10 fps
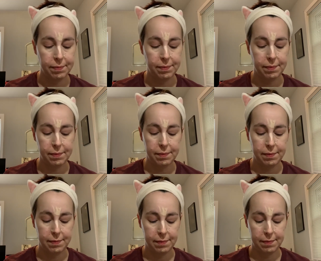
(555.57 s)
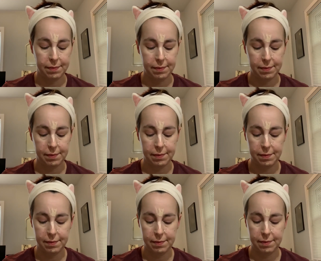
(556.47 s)

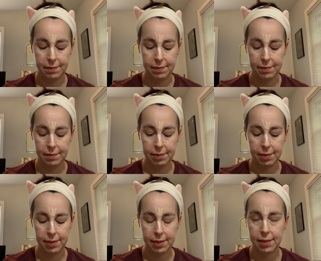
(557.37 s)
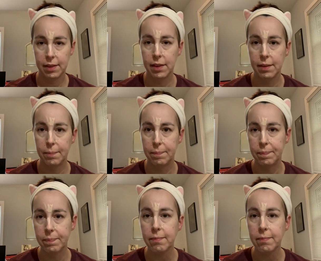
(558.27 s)
[no speech]